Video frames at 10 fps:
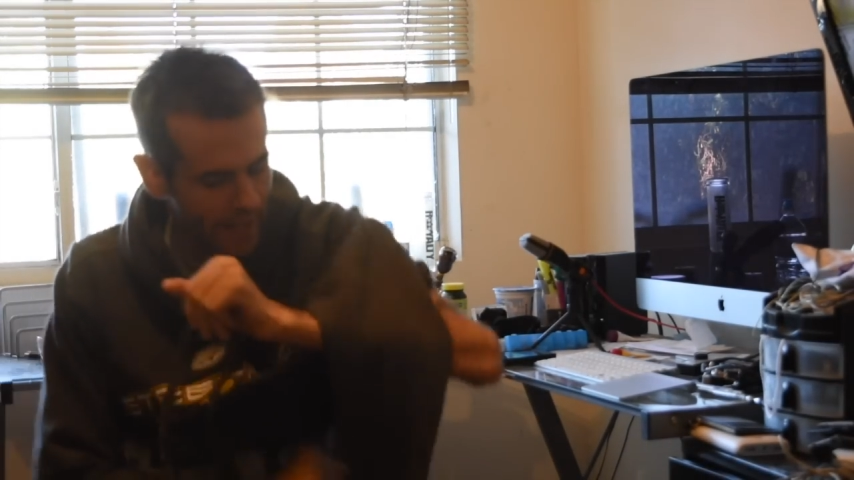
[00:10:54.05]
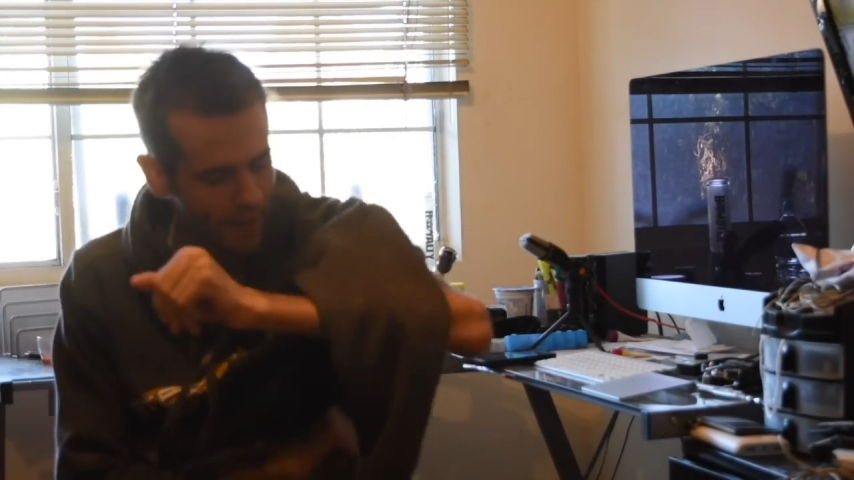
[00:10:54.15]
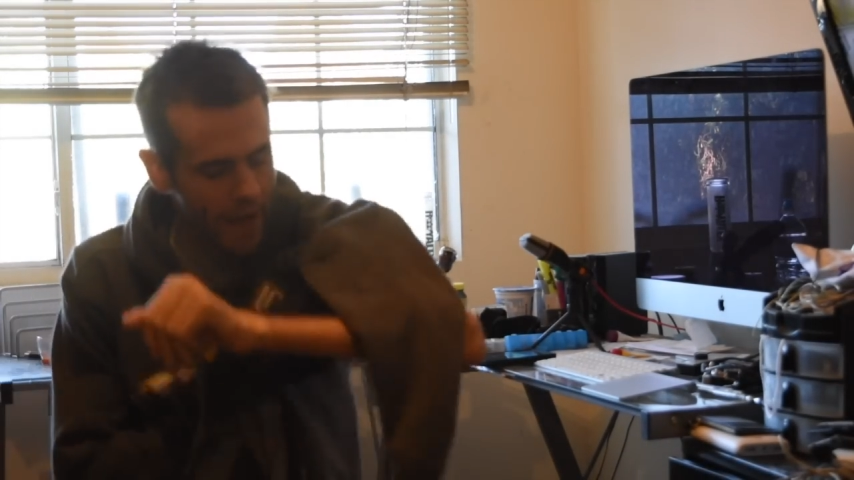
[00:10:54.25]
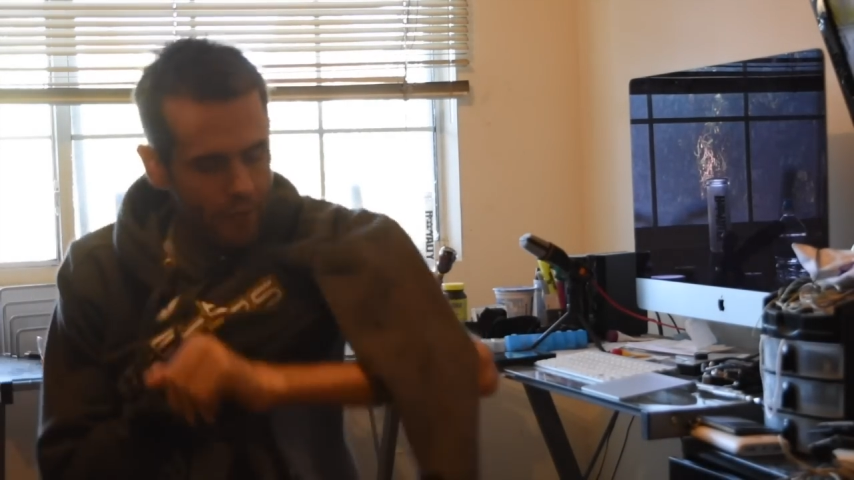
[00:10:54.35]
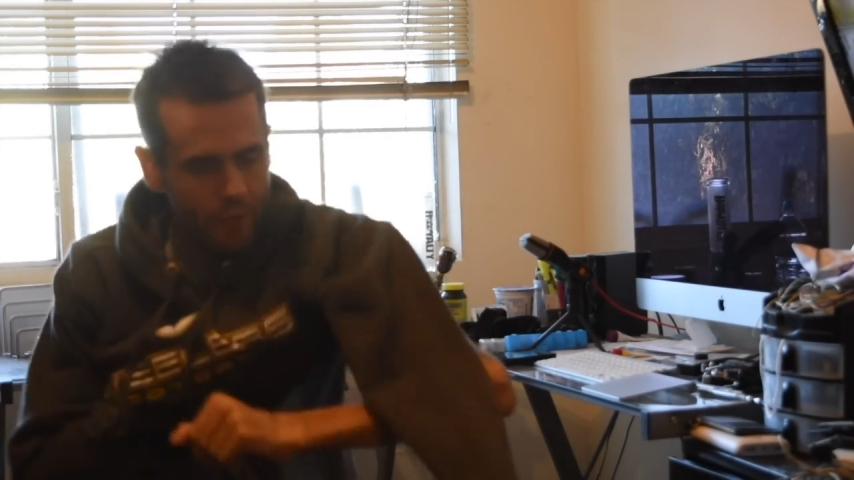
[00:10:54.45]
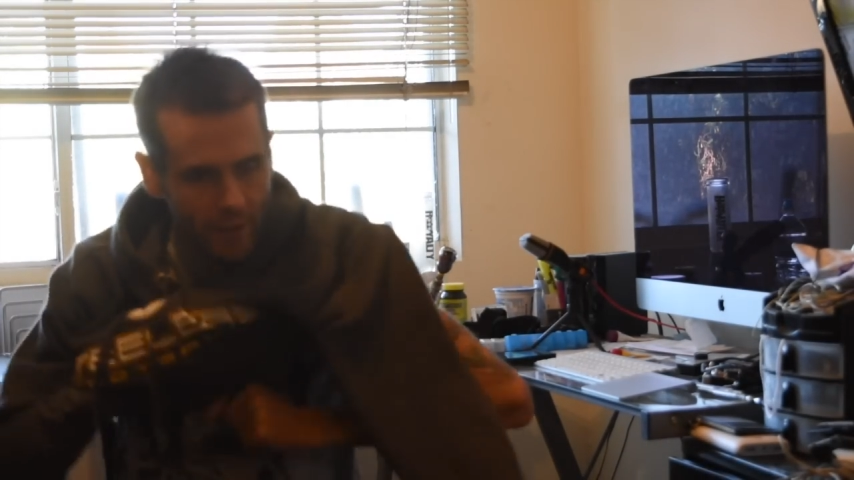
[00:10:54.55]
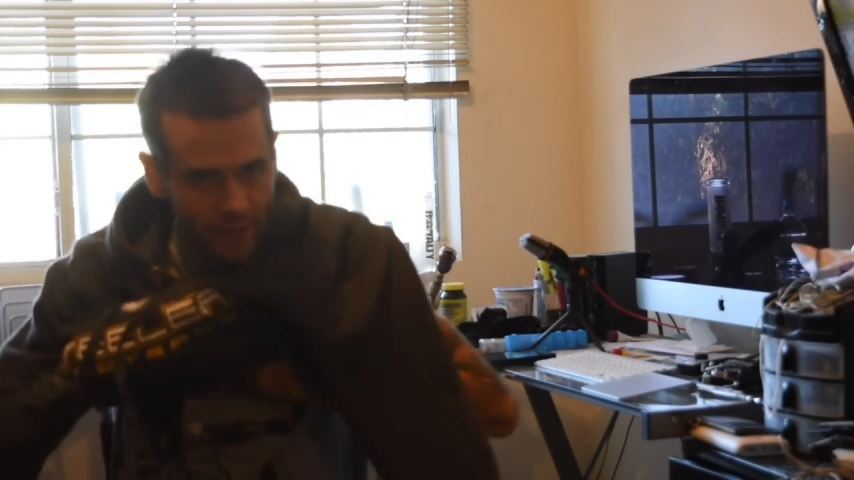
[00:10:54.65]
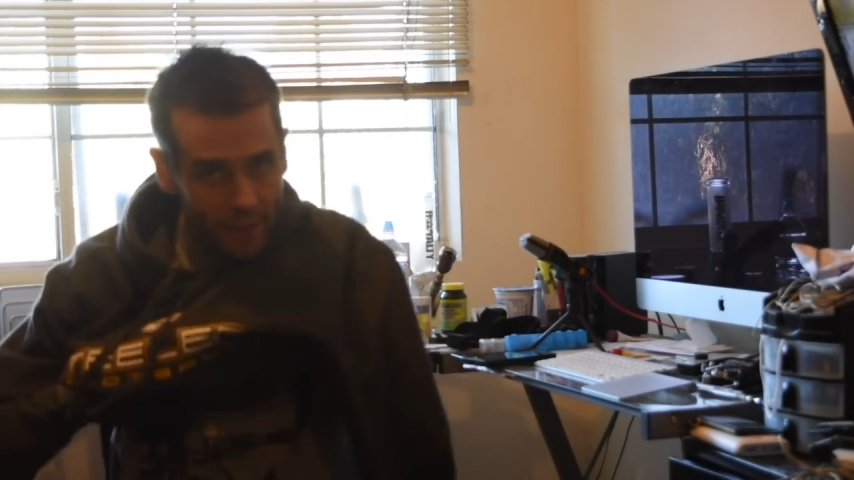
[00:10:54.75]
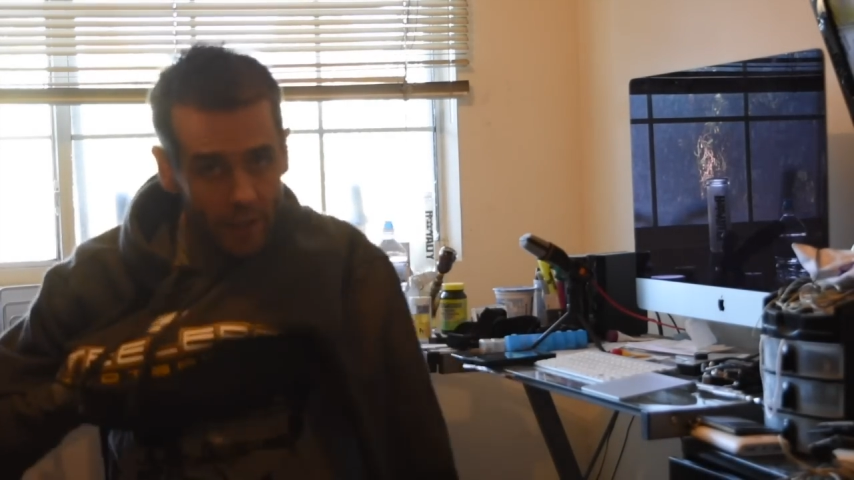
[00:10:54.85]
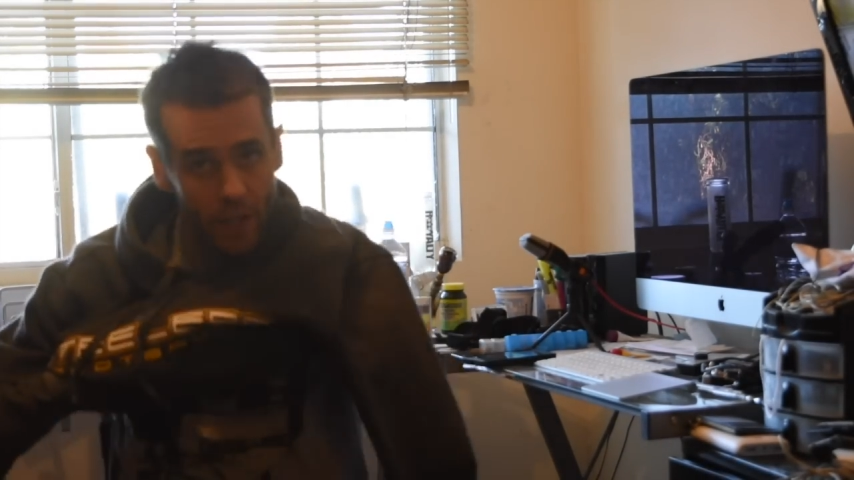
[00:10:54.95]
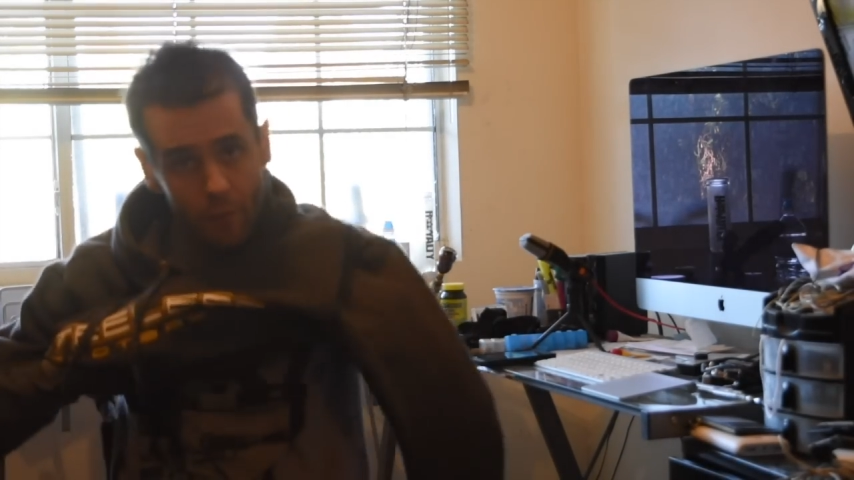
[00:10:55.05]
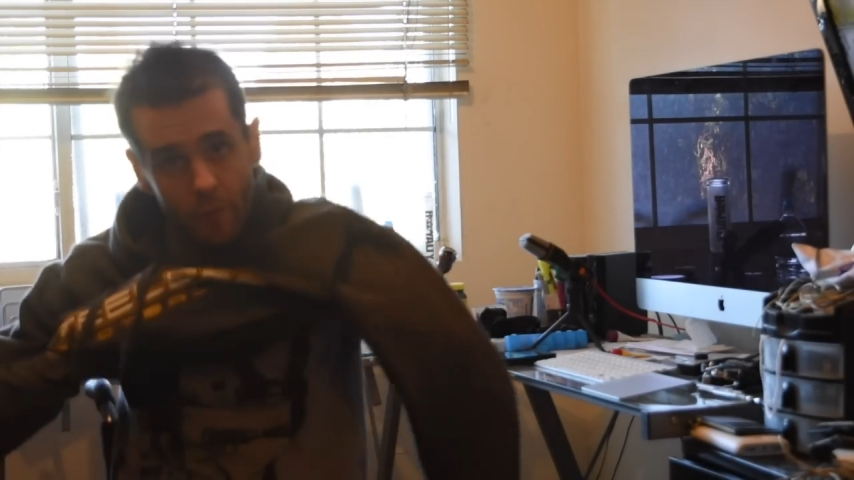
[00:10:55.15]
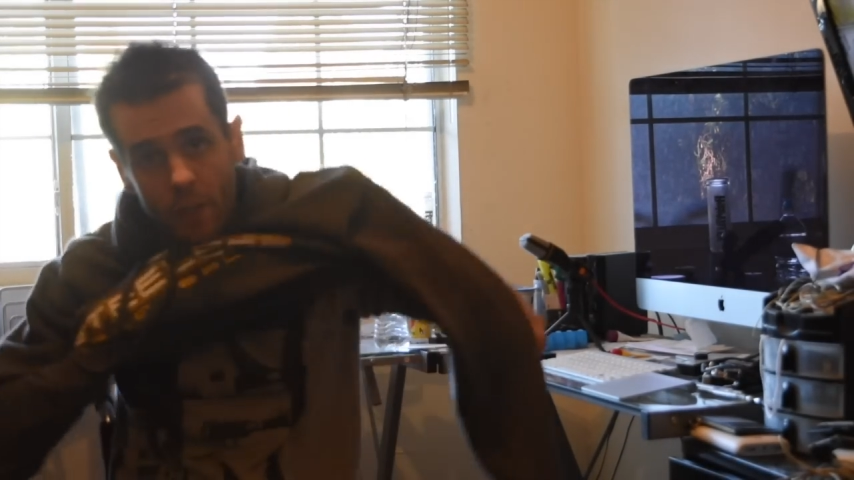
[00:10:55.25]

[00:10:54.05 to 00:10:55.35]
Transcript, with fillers: out after I take it off.